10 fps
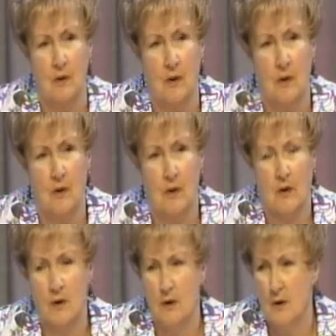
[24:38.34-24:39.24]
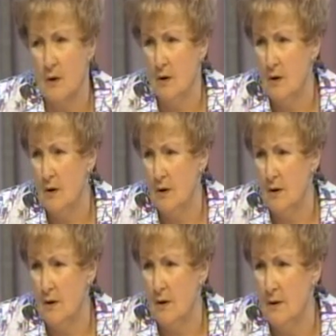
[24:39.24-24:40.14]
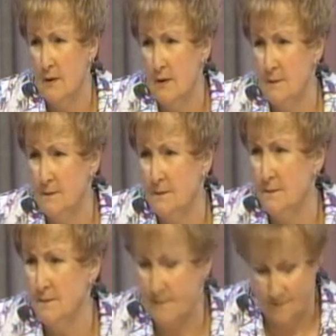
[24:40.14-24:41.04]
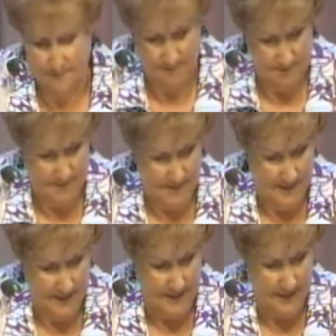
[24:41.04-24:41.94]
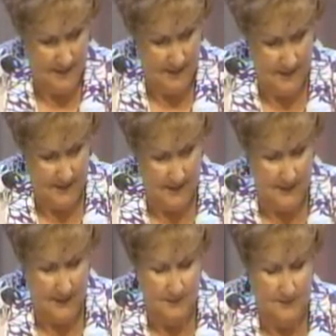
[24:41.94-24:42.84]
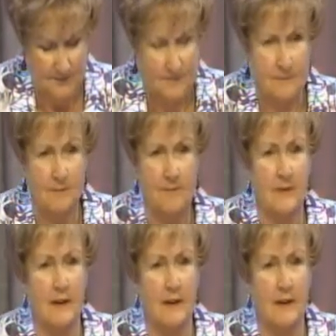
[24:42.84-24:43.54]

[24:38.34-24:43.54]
(no one is talking)